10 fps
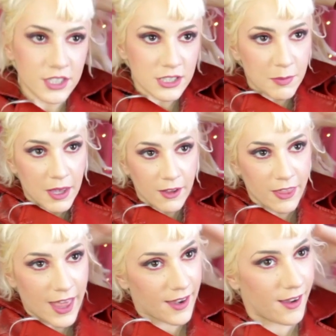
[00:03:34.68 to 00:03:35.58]
Smell
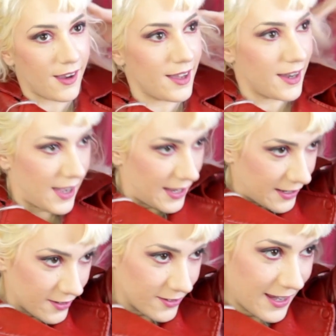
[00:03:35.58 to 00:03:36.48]
that hot
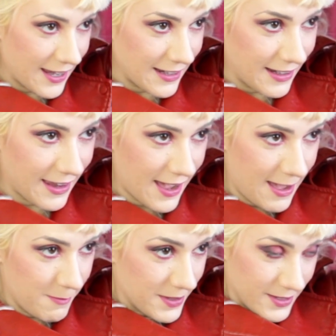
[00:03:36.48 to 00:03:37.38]
iron heating up!